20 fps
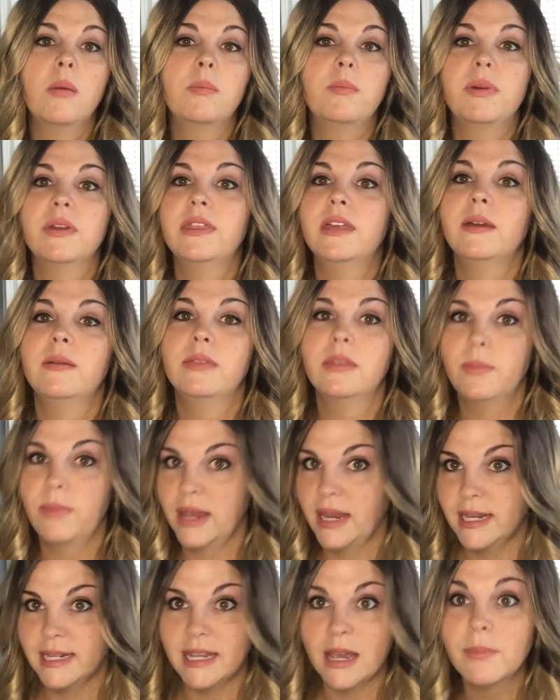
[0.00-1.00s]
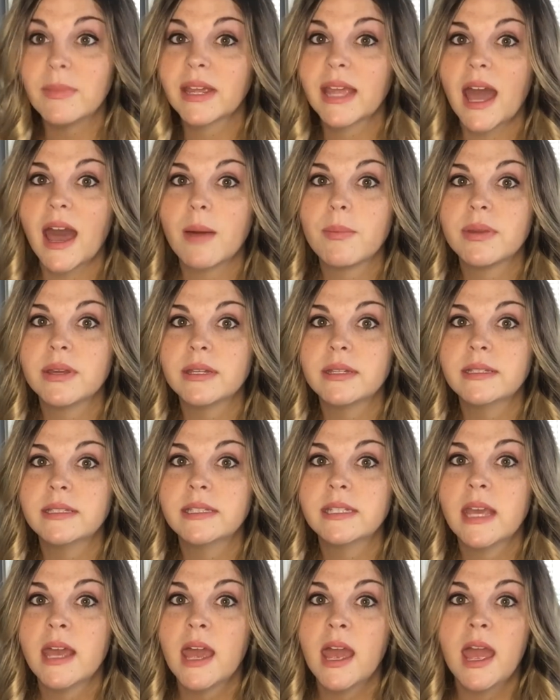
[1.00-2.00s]
But then the pandemic
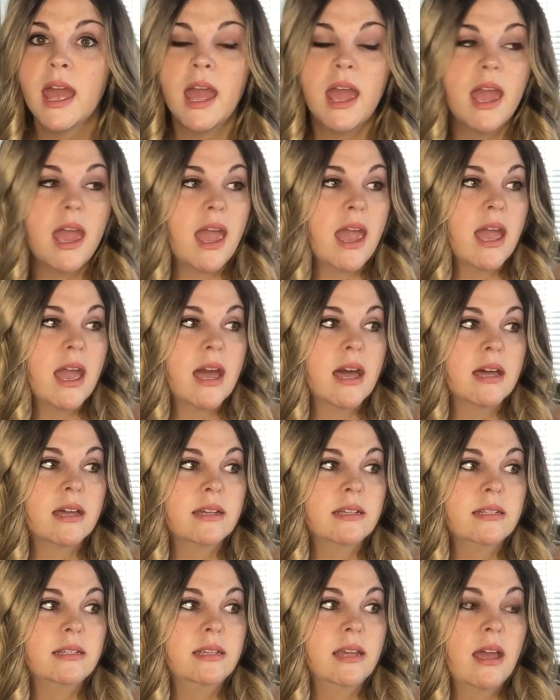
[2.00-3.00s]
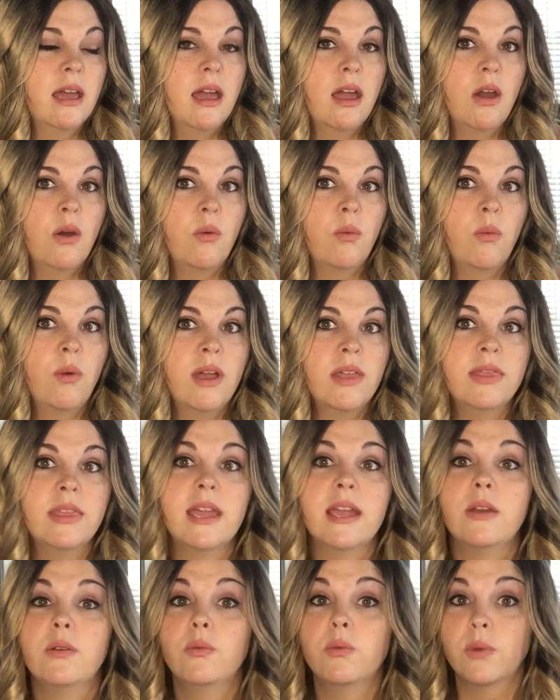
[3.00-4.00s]
happened, and when
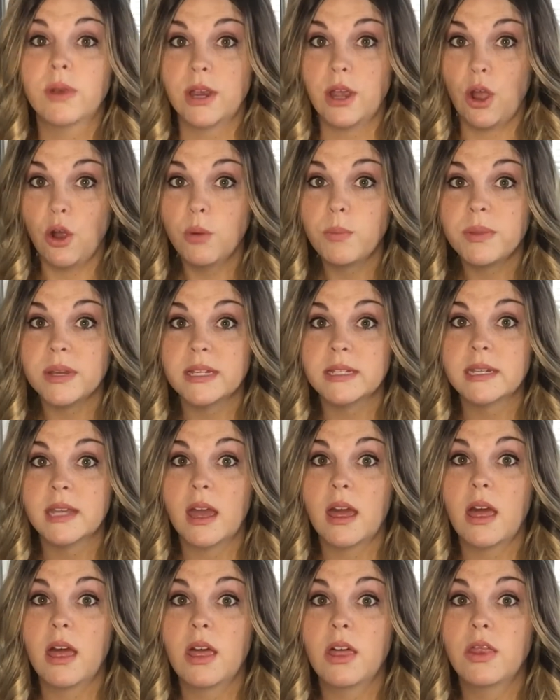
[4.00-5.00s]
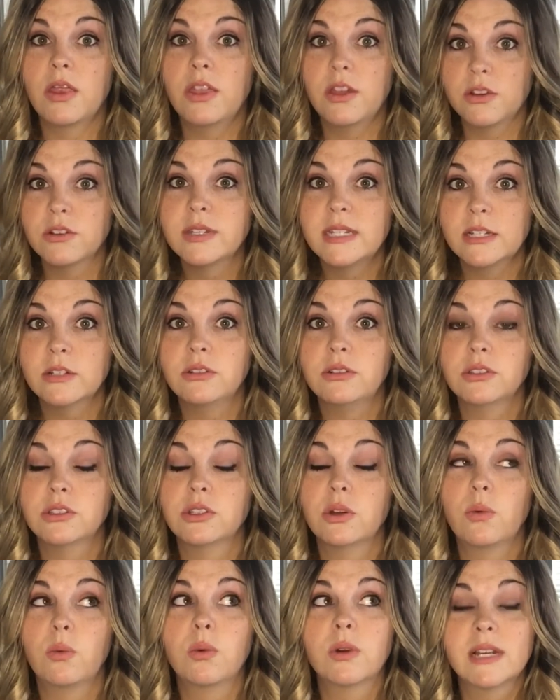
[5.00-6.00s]
they reopened, their deals
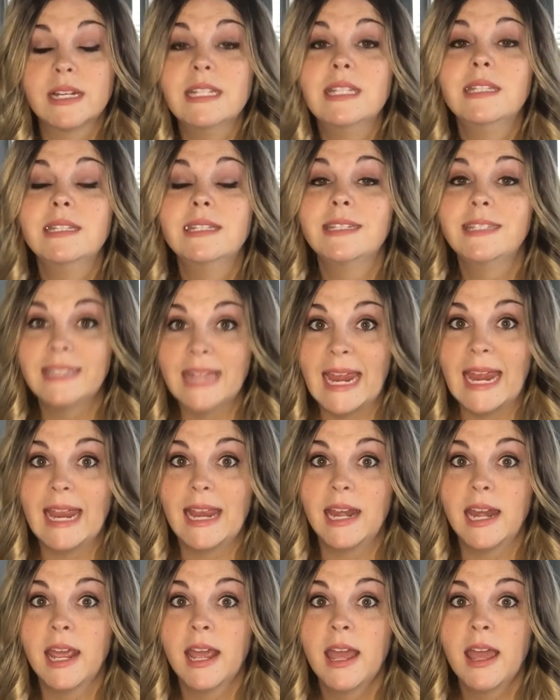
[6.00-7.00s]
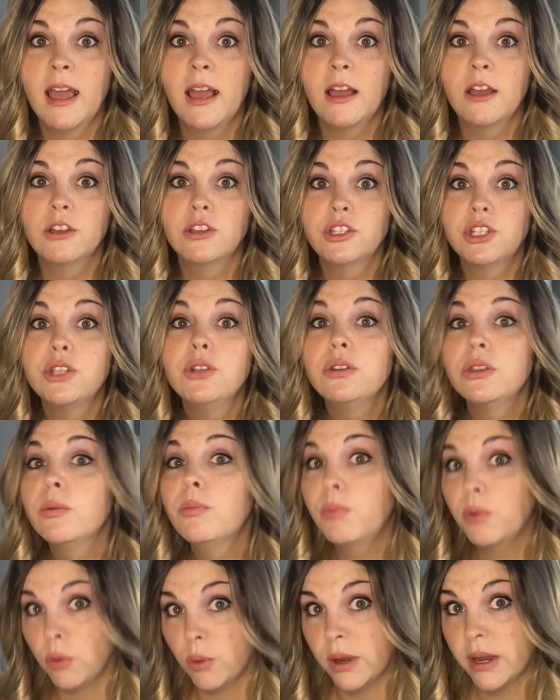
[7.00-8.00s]
were insane, to the
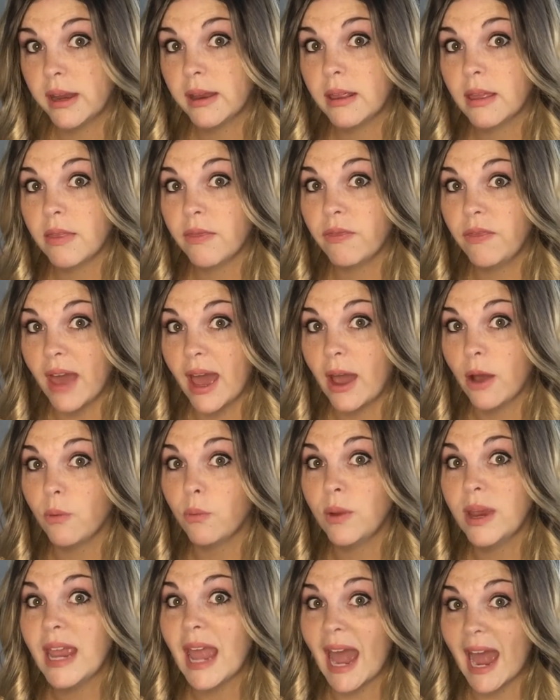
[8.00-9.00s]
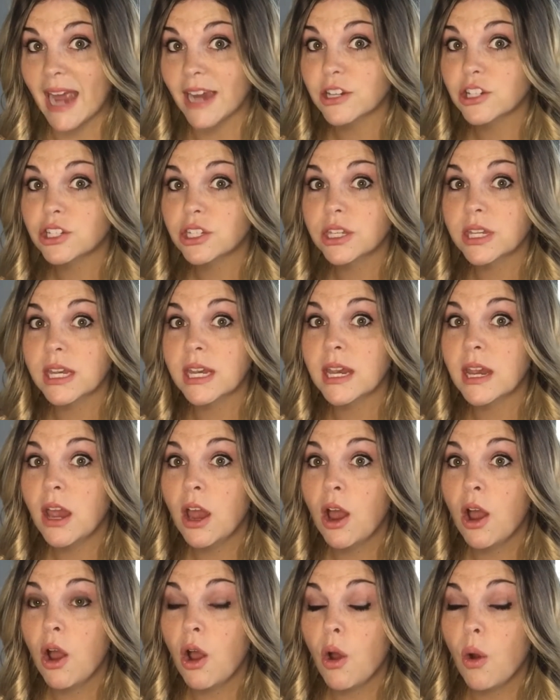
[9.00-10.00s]
point that we actually
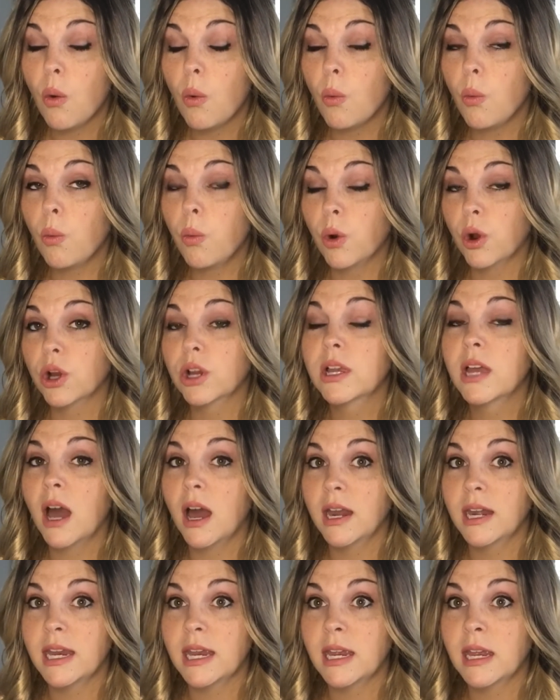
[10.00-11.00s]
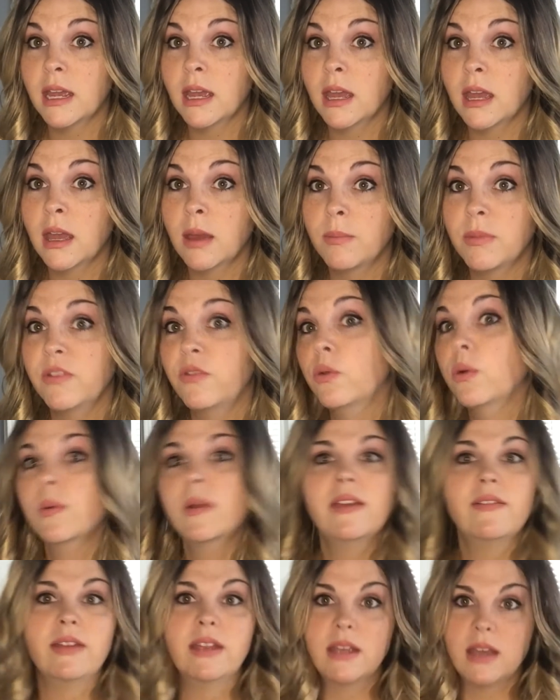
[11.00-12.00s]
were cutting, before
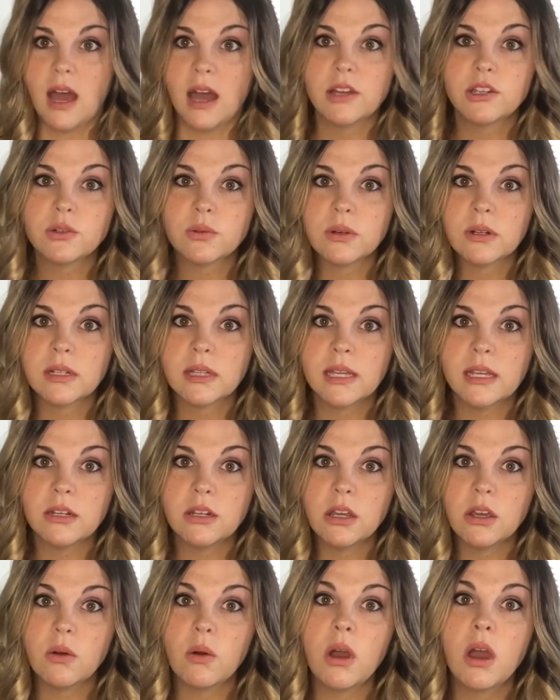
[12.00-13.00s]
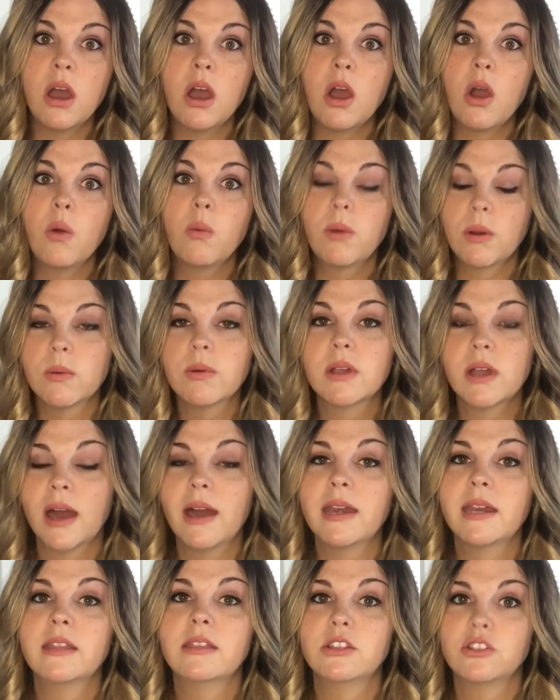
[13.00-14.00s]
we even got to Orlando, we were
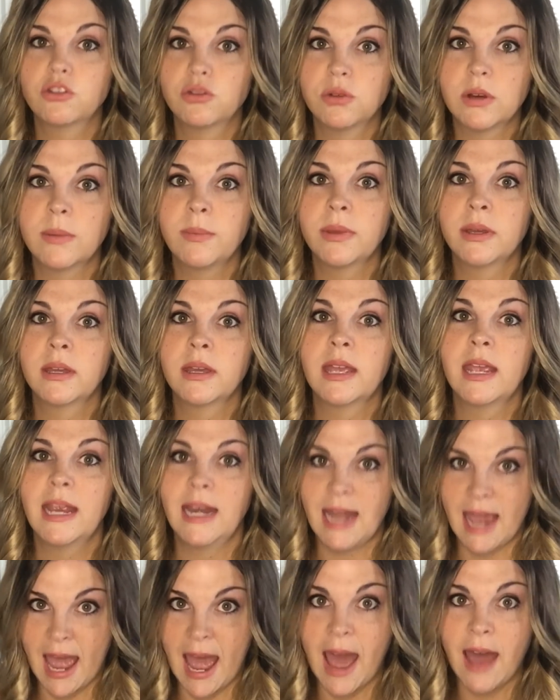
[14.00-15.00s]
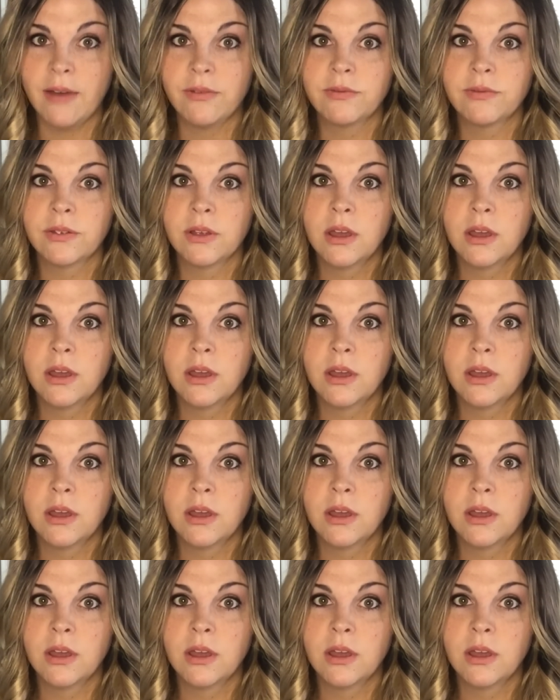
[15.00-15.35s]
cutting the trip in half.